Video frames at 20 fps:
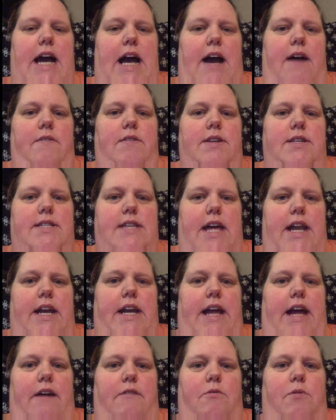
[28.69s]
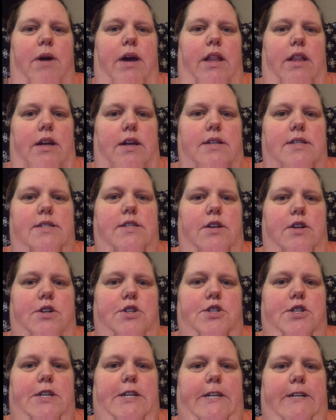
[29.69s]
I've decided to have weight loss
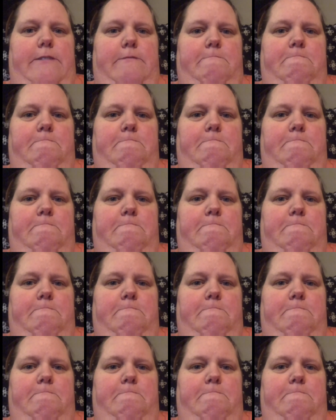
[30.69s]
surgery.